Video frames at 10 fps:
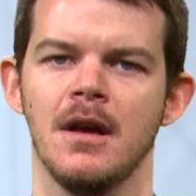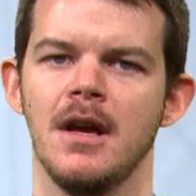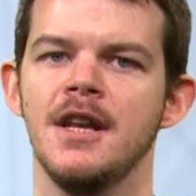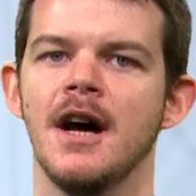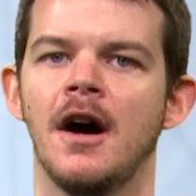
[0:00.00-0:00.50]

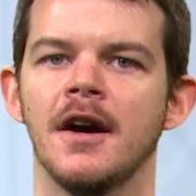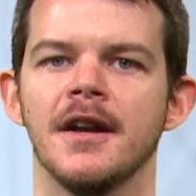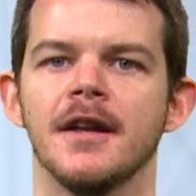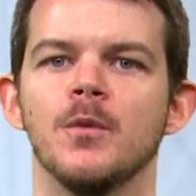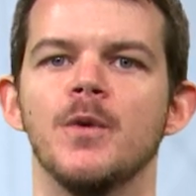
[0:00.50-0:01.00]
In
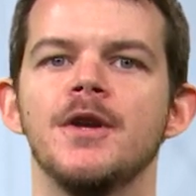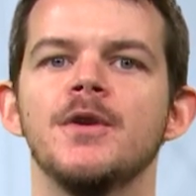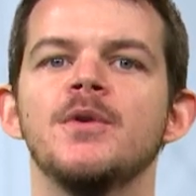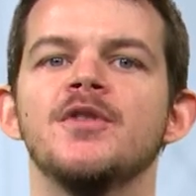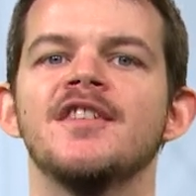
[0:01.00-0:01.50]
RNN, we
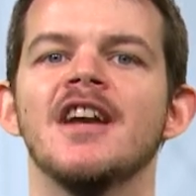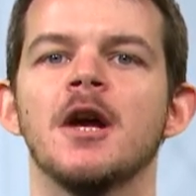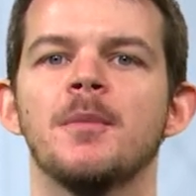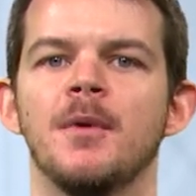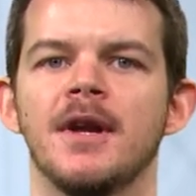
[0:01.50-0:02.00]
use the
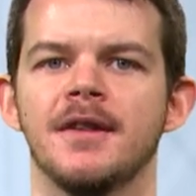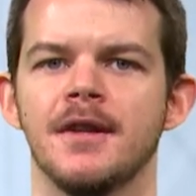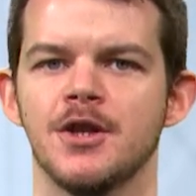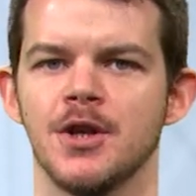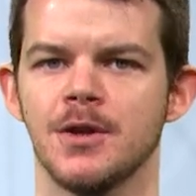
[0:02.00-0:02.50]
hyperbolic
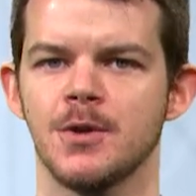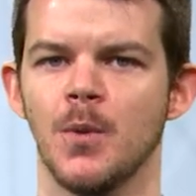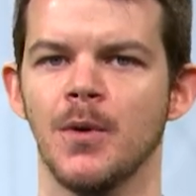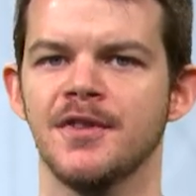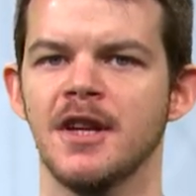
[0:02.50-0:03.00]
tangent
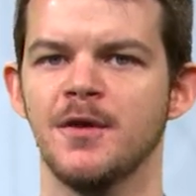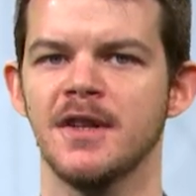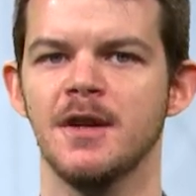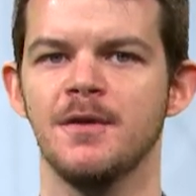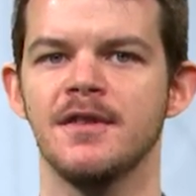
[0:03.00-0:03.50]
whose
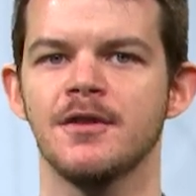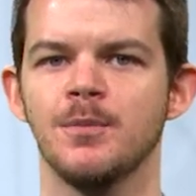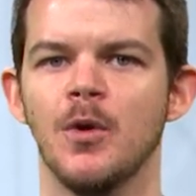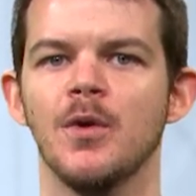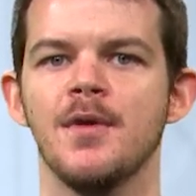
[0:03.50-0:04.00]
derivative is
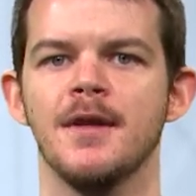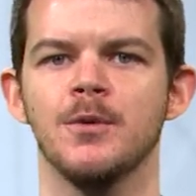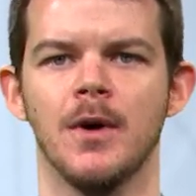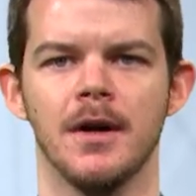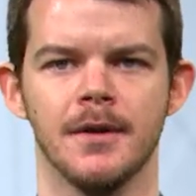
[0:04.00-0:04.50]
smaller than
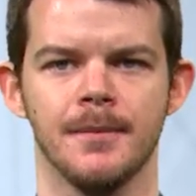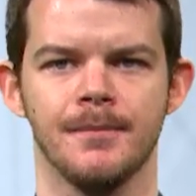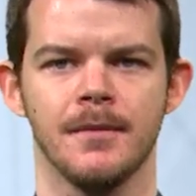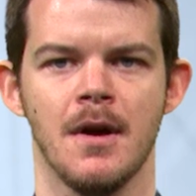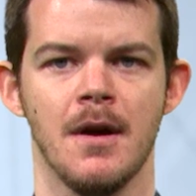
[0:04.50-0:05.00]
1.
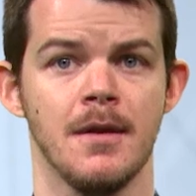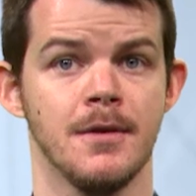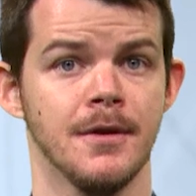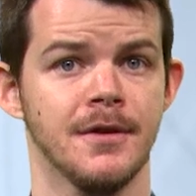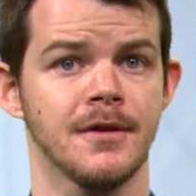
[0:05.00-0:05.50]

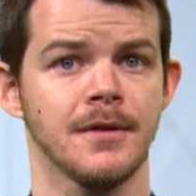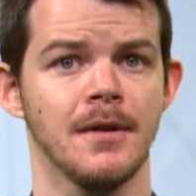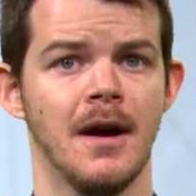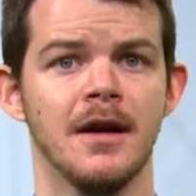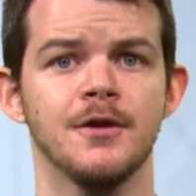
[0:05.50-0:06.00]
Thus,
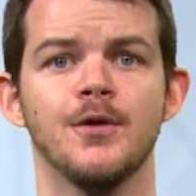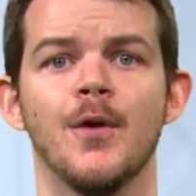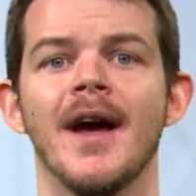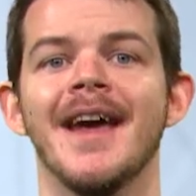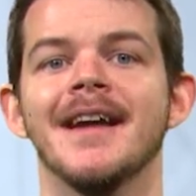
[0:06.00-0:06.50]
as
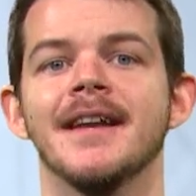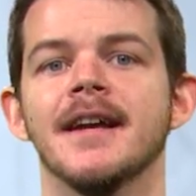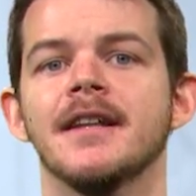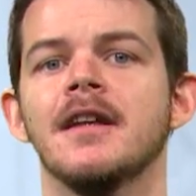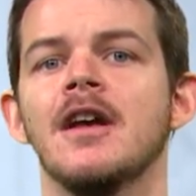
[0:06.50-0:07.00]
for
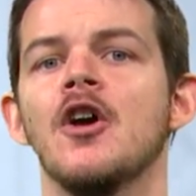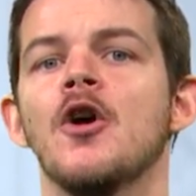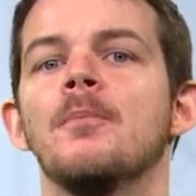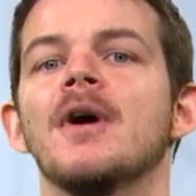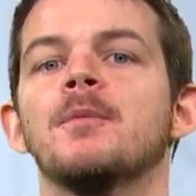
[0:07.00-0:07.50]
RNN,
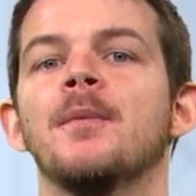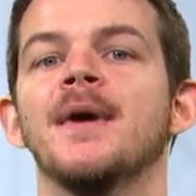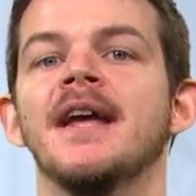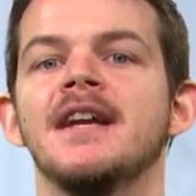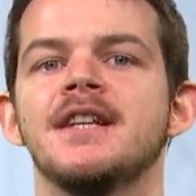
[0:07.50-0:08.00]

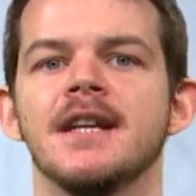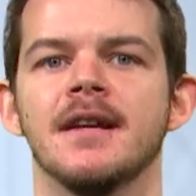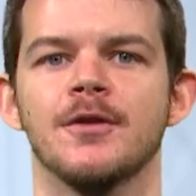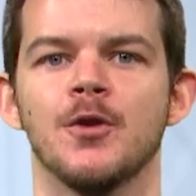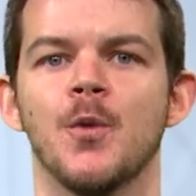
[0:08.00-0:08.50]

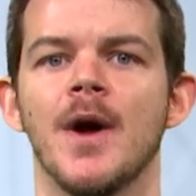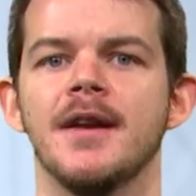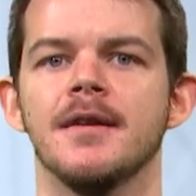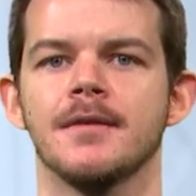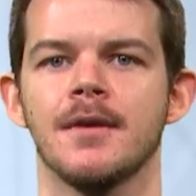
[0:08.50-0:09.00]
backpropagating the
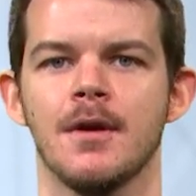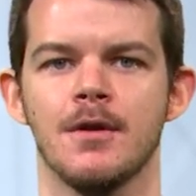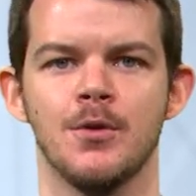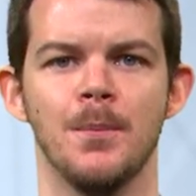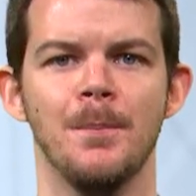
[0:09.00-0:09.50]
gradient
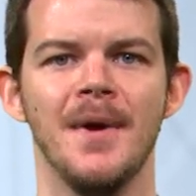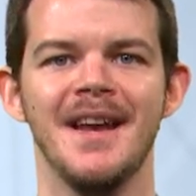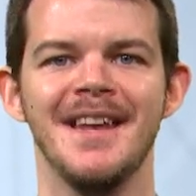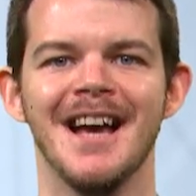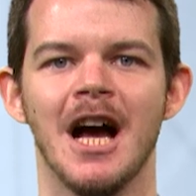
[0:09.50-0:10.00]
through
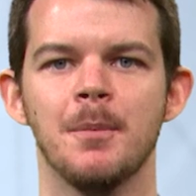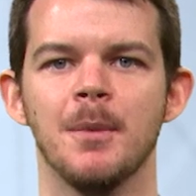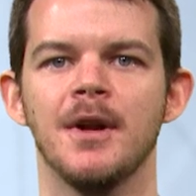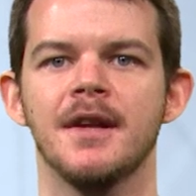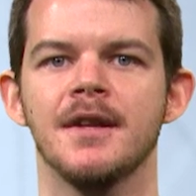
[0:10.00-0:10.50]
many
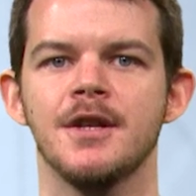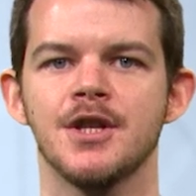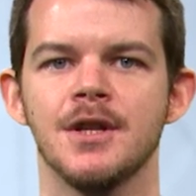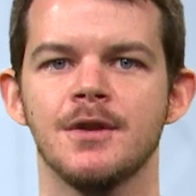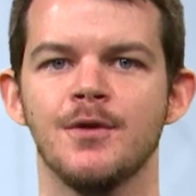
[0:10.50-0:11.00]
hyperbolic
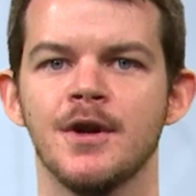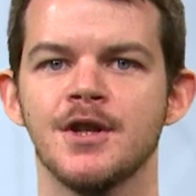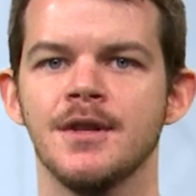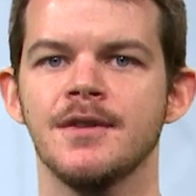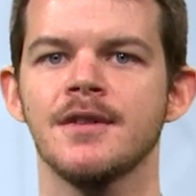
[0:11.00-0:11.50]
tangent
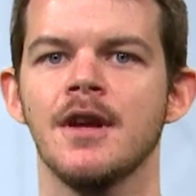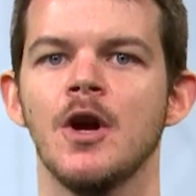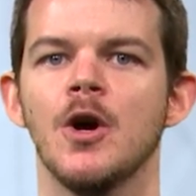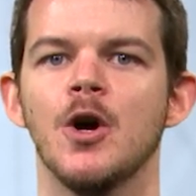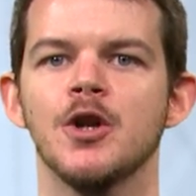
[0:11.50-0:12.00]
functions
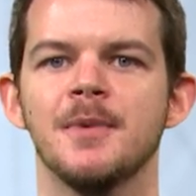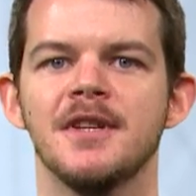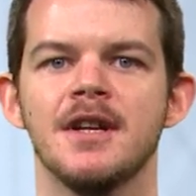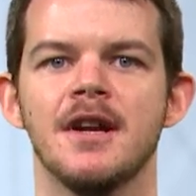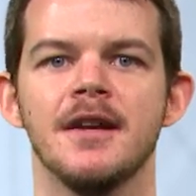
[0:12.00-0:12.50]

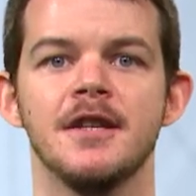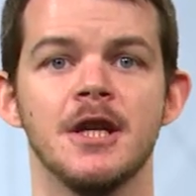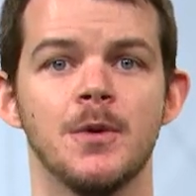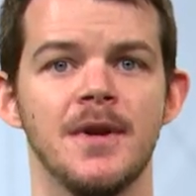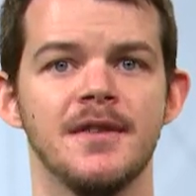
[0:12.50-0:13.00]
automatically
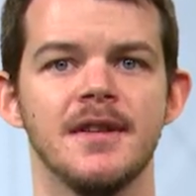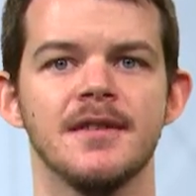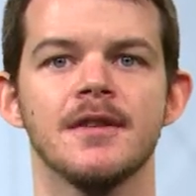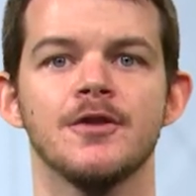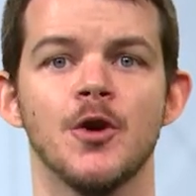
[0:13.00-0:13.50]

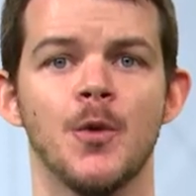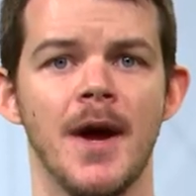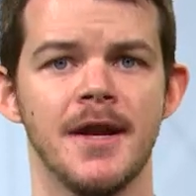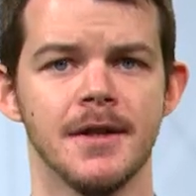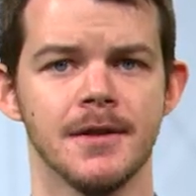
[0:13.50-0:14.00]
decreases the
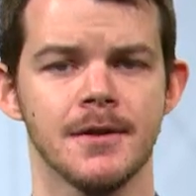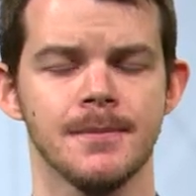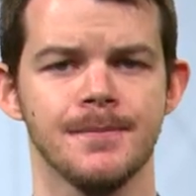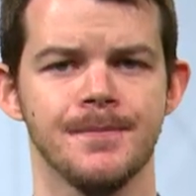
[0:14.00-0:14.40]
gradient.